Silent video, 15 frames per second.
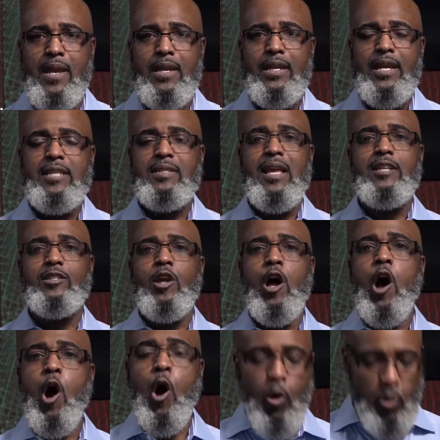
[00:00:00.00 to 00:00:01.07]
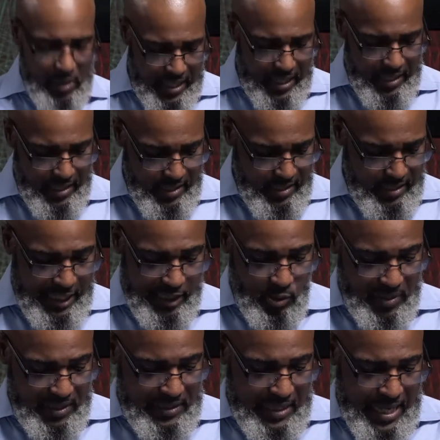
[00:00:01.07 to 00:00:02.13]
He says holy. That's
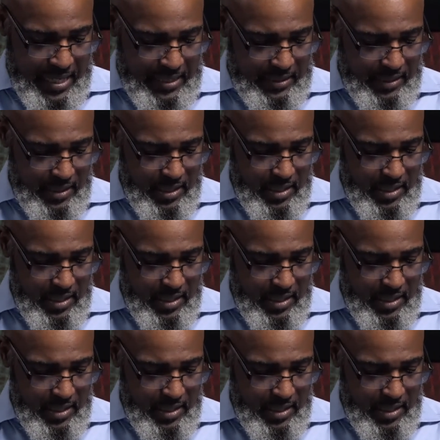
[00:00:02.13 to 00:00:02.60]
what it says.